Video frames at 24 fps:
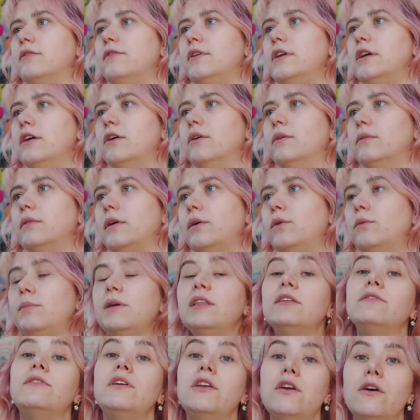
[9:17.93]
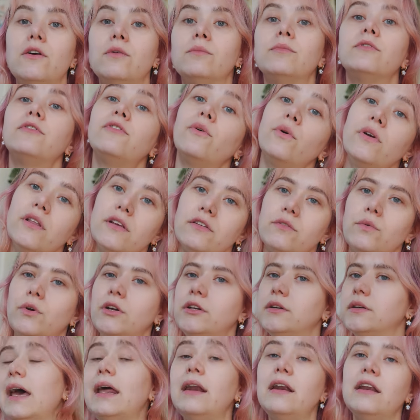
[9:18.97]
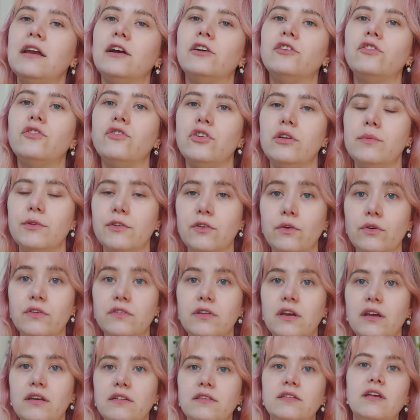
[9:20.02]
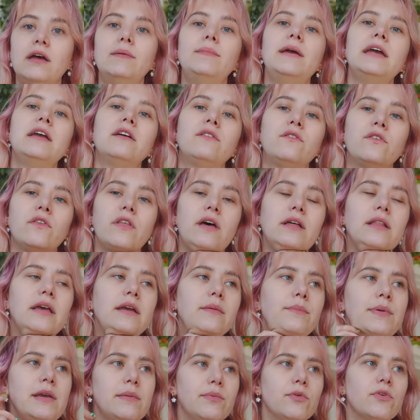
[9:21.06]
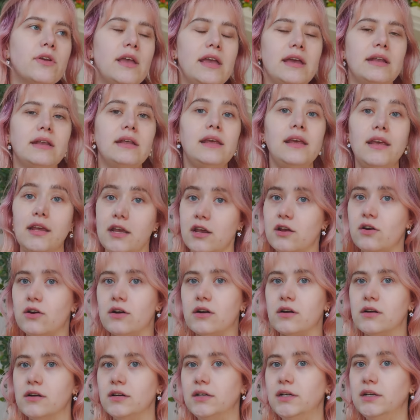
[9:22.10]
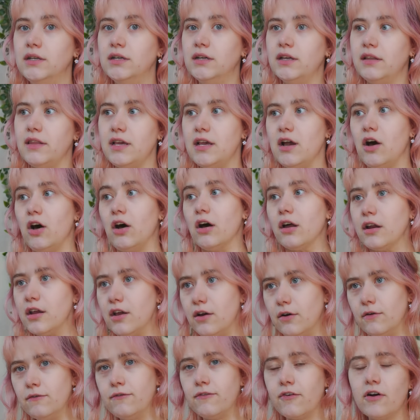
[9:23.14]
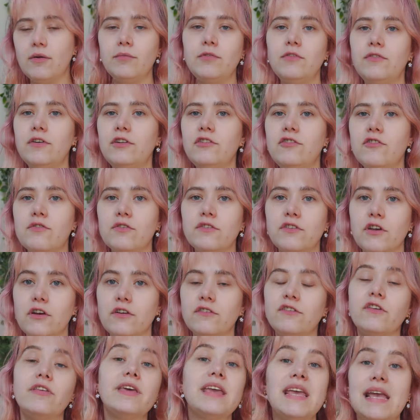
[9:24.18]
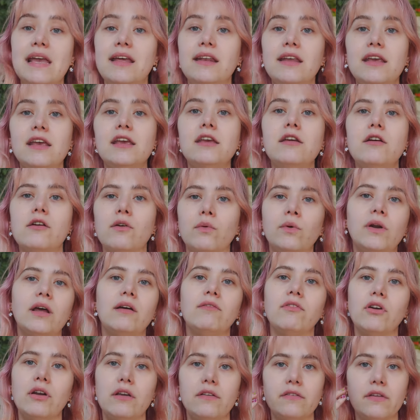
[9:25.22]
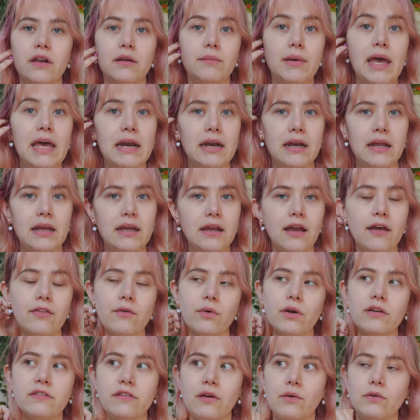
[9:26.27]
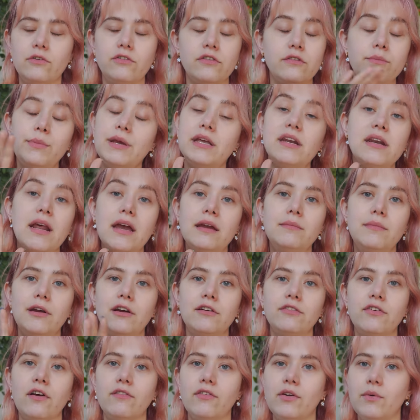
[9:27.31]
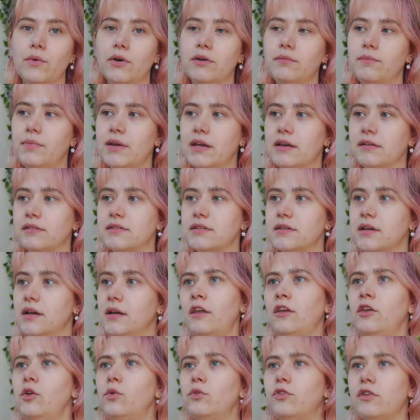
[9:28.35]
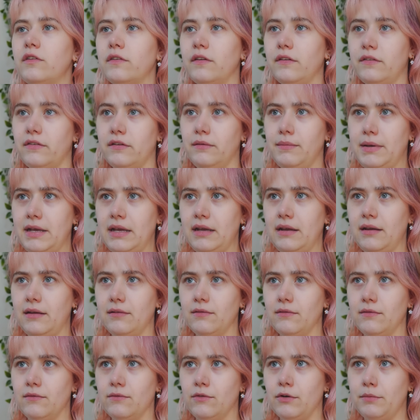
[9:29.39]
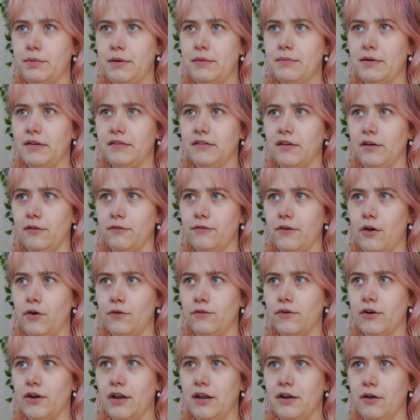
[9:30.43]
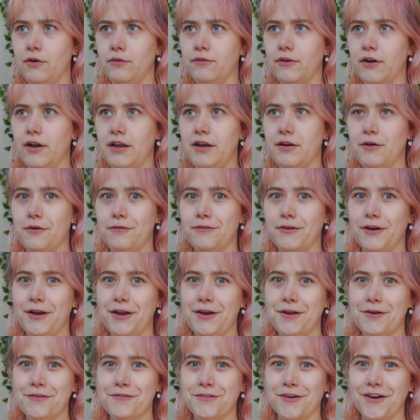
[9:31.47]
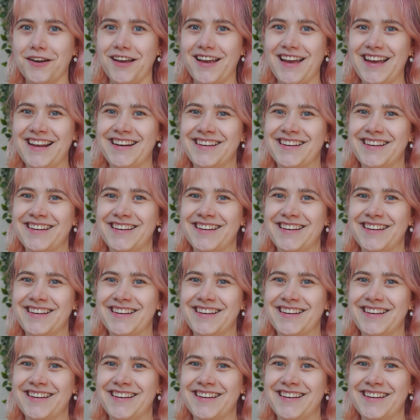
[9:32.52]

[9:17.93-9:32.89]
a video. It would be the video before this one. Editing on stream is always nice. I make it so that like people can't hear the audio from DaVinci Resolve so they can't hear whatever it is that I'm editing. Otherwise, that would just be a nightmare for everyone because you would just listen to me repeat myself over and over and over and over again